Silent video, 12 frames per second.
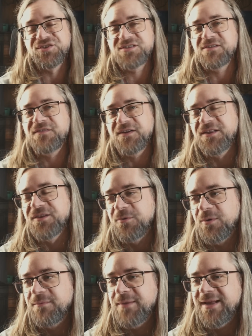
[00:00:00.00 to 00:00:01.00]
just a funny little
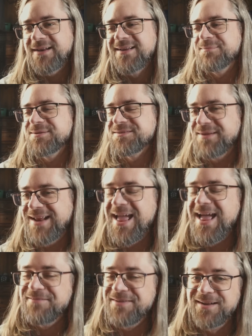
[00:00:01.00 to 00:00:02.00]
one man. Pop has been
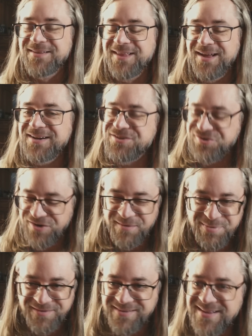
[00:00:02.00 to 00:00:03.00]
having a lot of
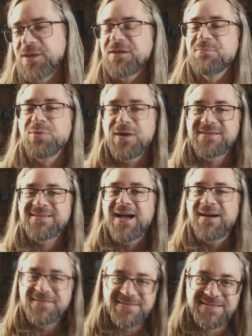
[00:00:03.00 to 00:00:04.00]
trouble. Mythic Plus,
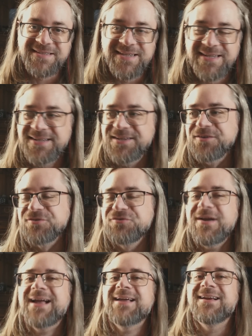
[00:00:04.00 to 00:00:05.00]
obviously, you know,
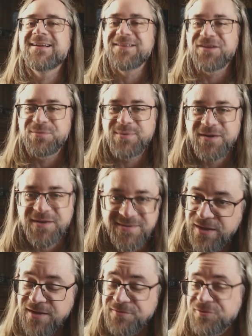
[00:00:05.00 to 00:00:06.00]
dragging on a little bit.
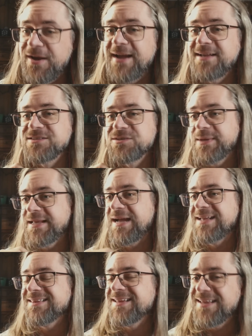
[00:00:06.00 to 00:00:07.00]
Speaking of dragons, we
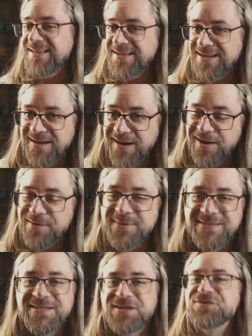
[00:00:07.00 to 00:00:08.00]
got the
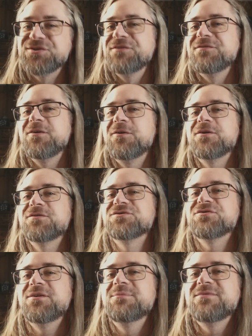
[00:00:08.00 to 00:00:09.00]
augmentation evoker
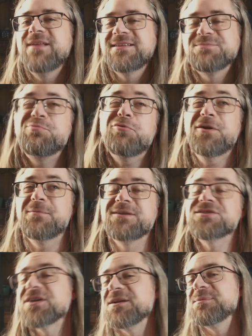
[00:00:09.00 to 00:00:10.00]
streams. That's pretty
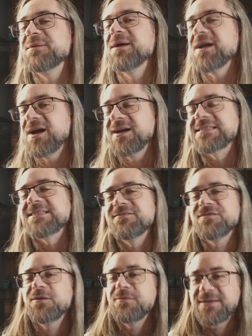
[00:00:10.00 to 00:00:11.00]
much going to be my content
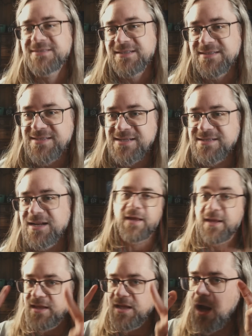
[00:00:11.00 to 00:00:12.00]
for the rest of the season,
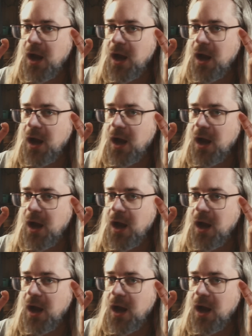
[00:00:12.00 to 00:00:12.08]
playing the